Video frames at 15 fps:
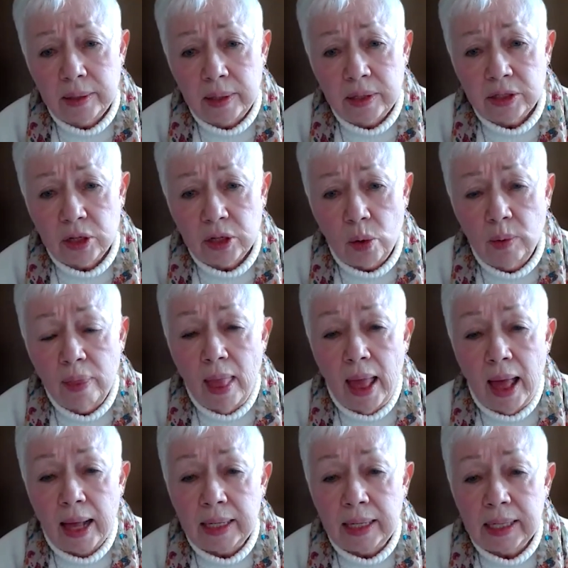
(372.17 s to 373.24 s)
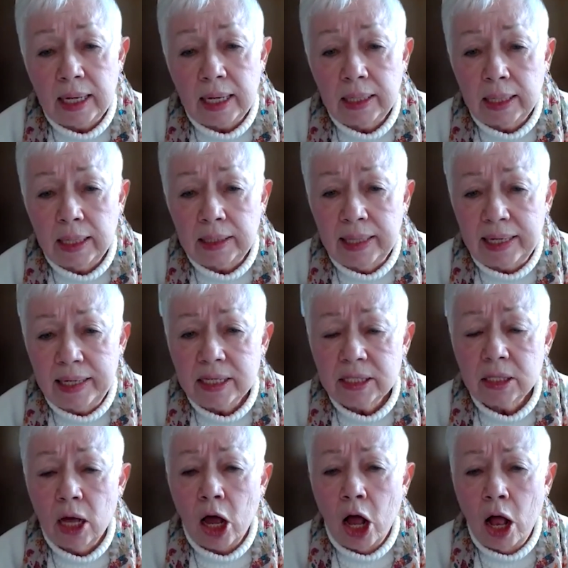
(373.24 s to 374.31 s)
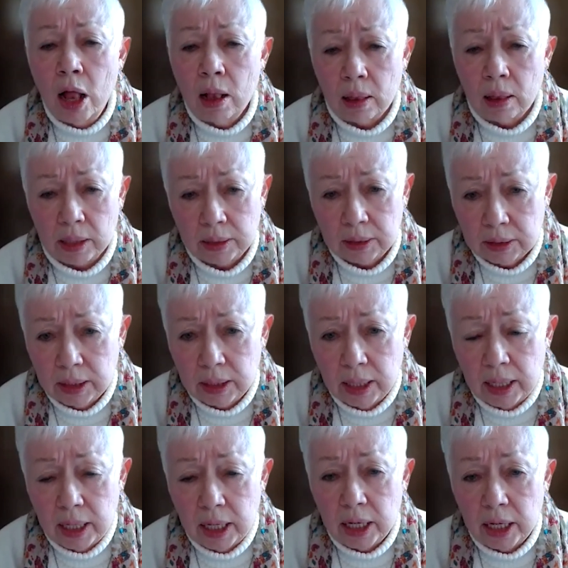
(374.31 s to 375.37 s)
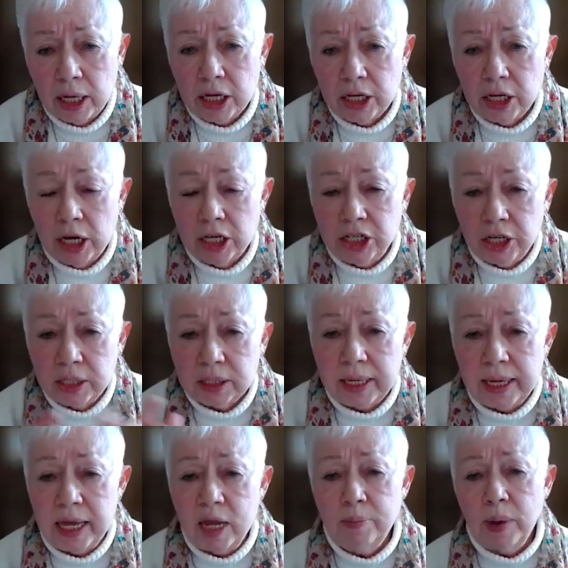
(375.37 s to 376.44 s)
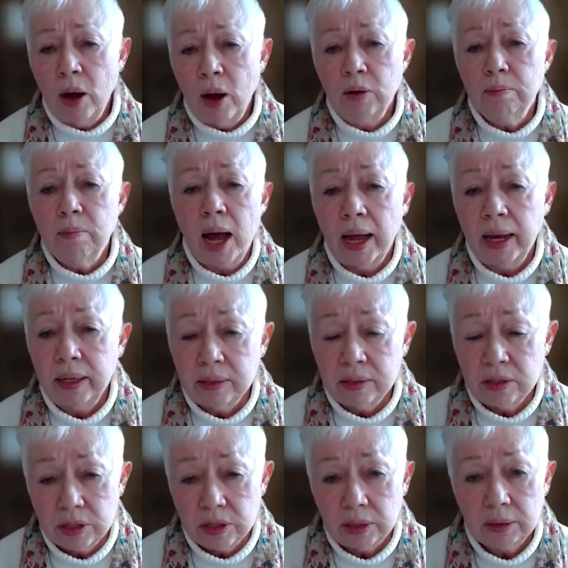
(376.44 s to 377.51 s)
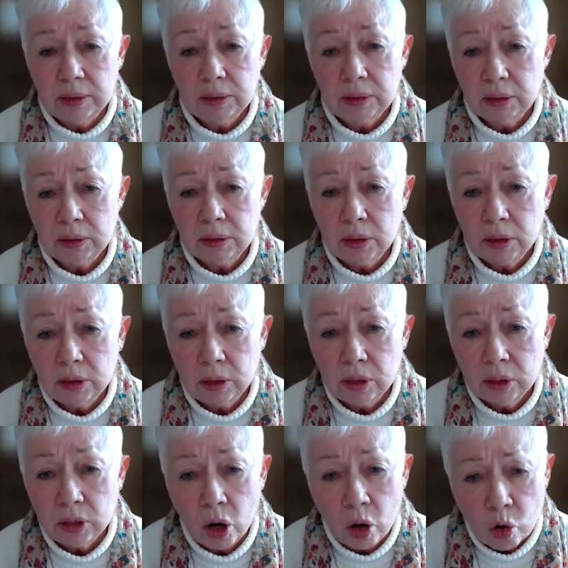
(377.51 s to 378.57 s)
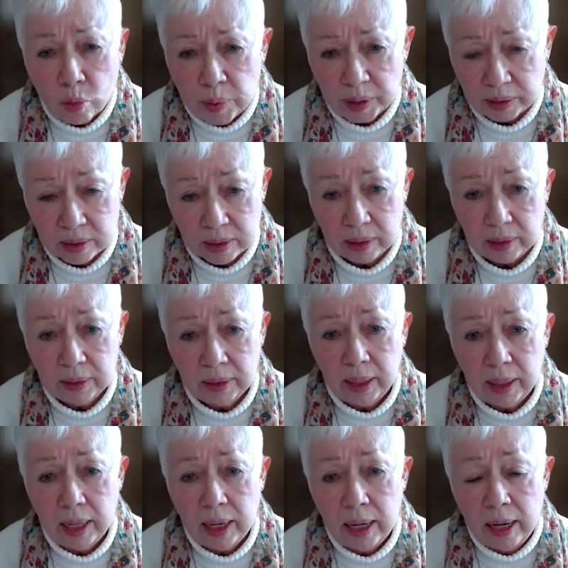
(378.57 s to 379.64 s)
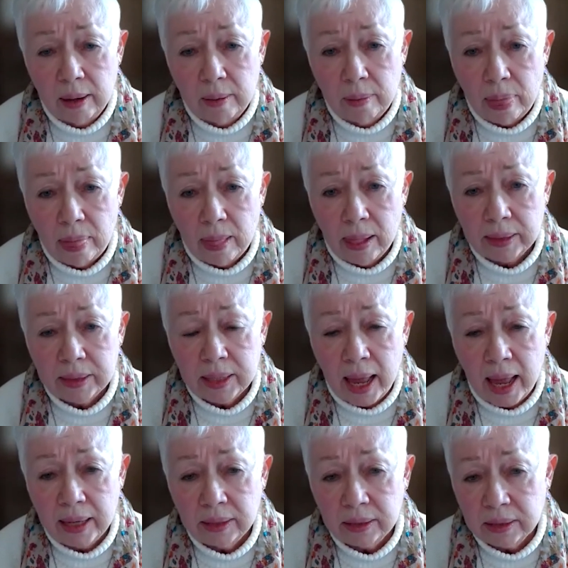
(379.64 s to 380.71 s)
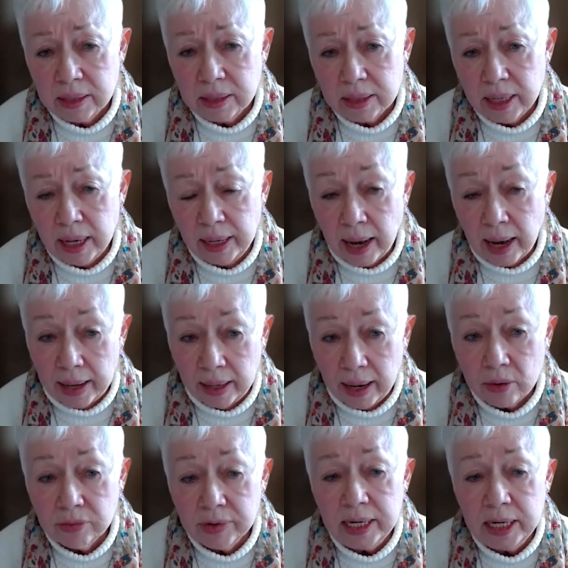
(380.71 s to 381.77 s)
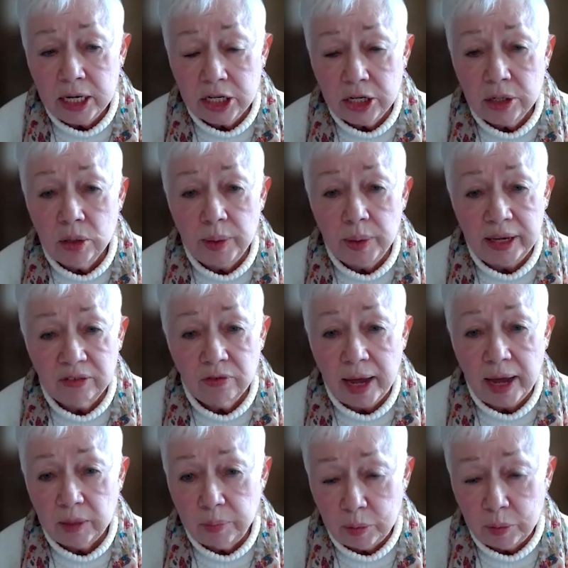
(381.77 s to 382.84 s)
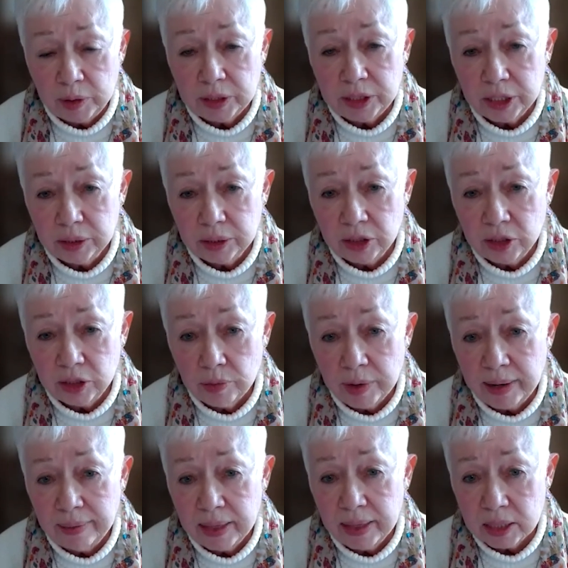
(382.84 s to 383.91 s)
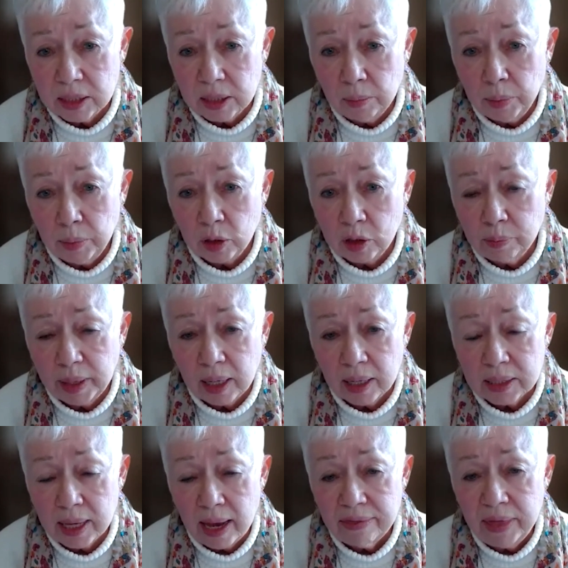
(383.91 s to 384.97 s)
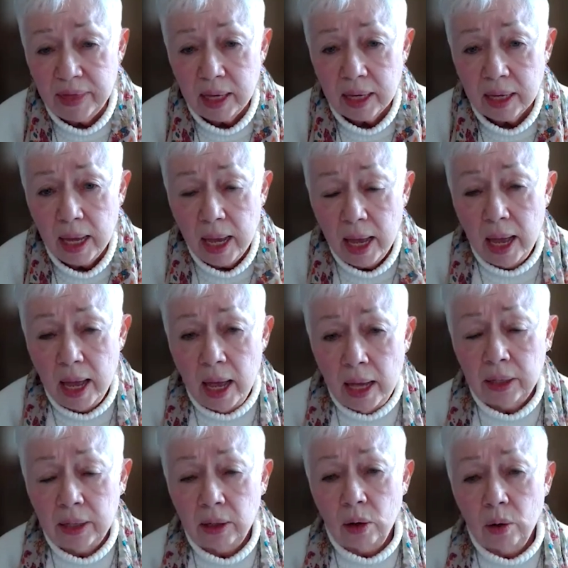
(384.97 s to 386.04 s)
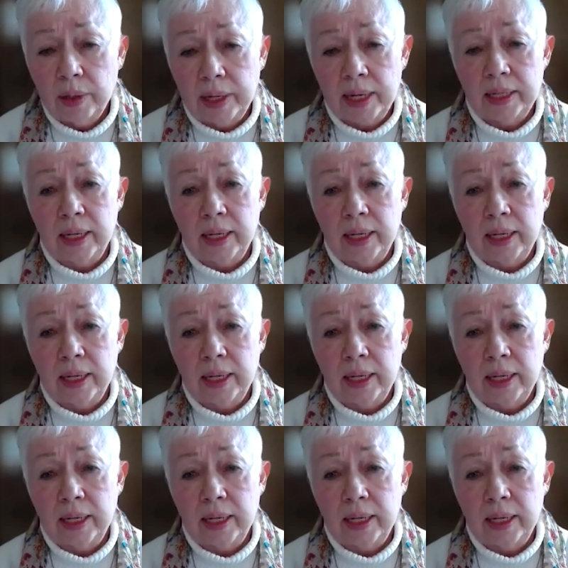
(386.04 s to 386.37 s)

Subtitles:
So let us all just keep our minds open. And I really do invite people to read this book, because I think, you know,